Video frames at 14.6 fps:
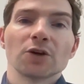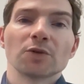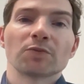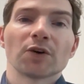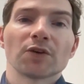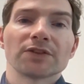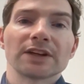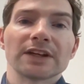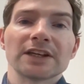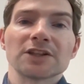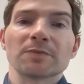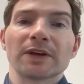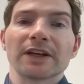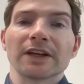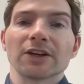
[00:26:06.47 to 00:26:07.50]
upon
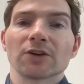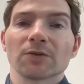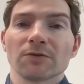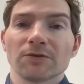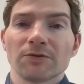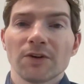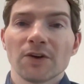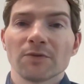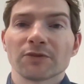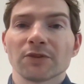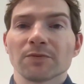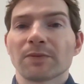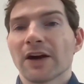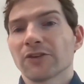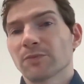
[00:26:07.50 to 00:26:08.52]
its being
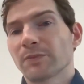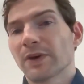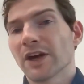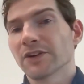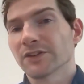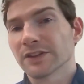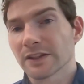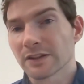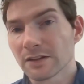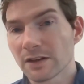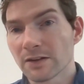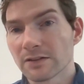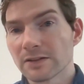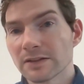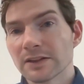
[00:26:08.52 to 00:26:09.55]
confirmed by the periodic
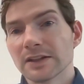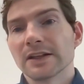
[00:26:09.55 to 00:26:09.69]
law